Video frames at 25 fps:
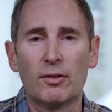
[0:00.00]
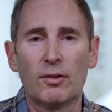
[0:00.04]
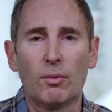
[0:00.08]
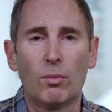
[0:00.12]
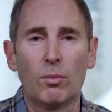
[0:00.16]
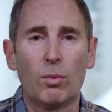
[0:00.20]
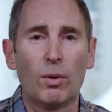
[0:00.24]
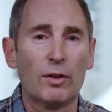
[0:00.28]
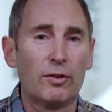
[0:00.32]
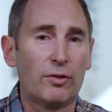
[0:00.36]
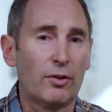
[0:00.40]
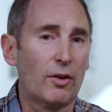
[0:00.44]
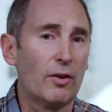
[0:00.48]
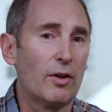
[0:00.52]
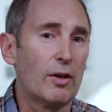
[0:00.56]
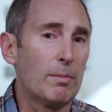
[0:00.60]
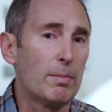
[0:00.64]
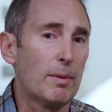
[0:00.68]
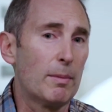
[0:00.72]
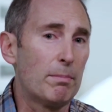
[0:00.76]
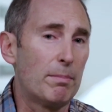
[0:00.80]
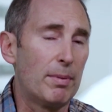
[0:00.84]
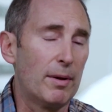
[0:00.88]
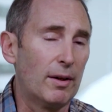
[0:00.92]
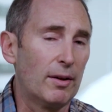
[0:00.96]
and what's already
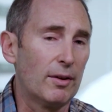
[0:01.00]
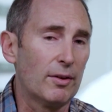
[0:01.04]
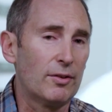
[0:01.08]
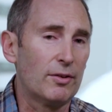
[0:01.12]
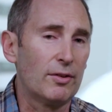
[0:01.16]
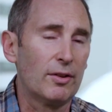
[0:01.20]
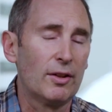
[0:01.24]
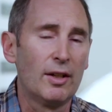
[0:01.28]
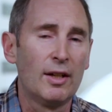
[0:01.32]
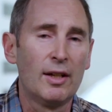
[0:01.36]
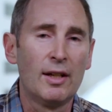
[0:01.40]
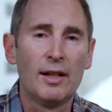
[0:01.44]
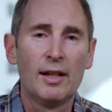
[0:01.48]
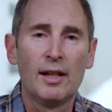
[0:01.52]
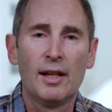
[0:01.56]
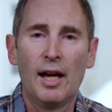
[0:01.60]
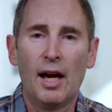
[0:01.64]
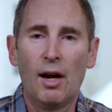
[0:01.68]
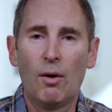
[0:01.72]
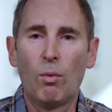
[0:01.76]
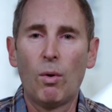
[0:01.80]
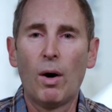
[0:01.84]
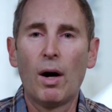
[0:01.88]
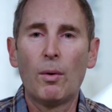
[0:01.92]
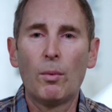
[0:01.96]
been built?
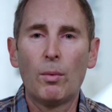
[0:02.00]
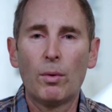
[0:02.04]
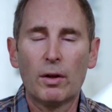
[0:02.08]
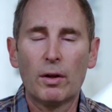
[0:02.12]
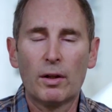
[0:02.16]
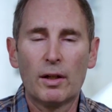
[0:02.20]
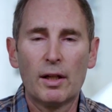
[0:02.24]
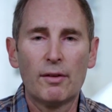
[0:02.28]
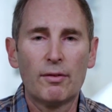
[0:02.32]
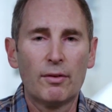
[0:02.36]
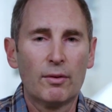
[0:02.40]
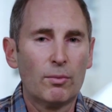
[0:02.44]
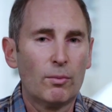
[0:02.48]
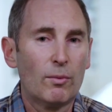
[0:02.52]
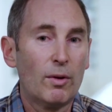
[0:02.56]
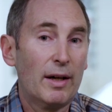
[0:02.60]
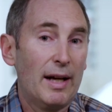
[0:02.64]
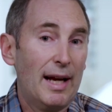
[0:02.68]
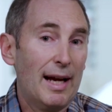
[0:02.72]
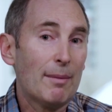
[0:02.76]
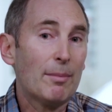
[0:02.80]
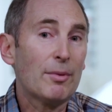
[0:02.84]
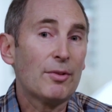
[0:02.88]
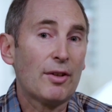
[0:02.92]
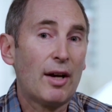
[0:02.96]
And what, given what
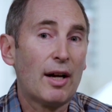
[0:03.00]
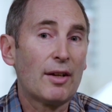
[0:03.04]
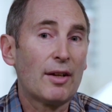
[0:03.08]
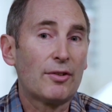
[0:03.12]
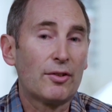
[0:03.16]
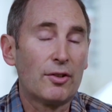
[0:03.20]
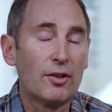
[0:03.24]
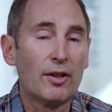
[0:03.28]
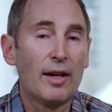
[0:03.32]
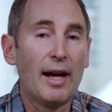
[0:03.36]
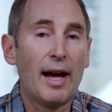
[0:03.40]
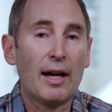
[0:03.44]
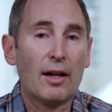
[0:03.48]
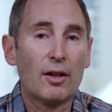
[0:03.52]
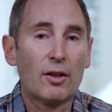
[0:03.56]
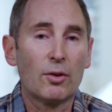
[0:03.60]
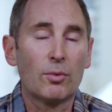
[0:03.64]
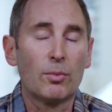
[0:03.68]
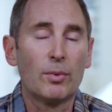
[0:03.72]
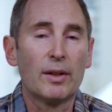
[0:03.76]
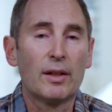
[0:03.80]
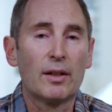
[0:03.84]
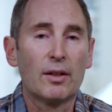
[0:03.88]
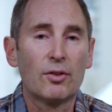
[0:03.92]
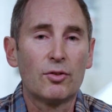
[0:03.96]
Amazon's good at, could
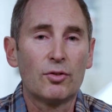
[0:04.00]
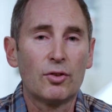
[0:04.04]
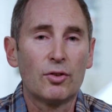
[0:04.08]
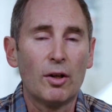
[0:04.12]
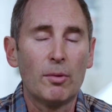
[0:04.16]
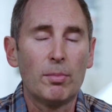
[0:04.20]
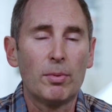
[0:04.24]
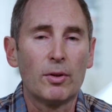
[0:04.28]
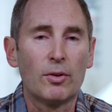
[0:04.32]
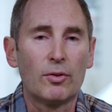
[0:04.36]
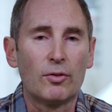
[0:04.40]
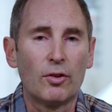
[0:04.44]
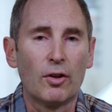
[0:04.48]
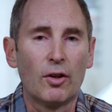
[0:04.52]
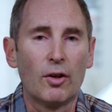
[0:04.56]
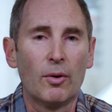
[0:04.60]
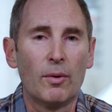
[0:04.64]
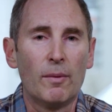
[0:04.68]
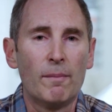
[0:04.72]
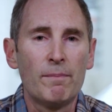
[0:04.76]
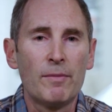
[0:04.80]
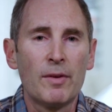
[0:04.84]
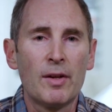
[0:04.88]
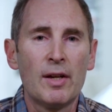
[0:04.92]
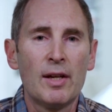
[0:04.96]
we contribute
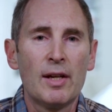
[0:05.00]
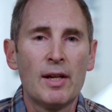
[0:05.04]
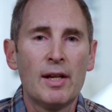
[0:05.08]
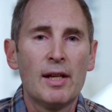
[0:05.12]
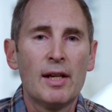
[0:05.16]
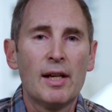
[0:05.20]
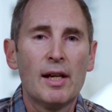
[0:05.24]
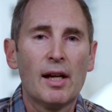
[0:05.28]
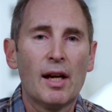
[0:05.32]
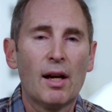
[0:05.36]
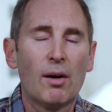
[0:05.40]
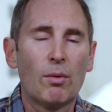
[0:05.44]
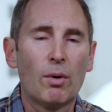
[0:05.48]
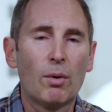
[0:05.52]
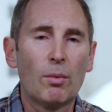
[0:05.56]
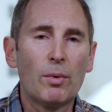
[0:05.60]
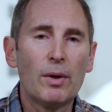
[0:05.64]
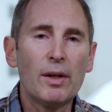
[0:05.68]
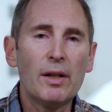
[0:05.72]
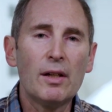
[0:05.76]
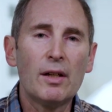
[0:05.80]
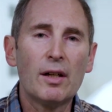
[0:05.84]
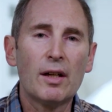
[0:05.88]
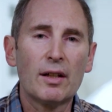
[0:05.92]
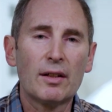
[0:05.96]
to? And when
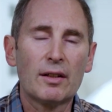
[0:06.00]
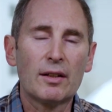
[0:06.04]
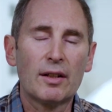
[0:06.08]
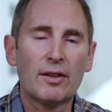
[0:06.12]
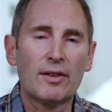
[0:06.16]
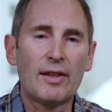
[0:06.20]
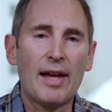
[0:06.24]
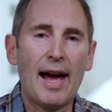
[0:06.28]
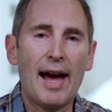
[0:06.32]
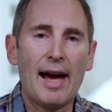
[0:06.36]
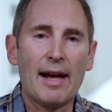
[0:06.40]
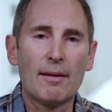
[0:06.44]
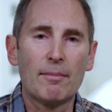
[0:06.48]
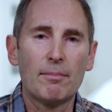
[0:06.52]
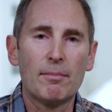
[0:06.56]
we looked at that in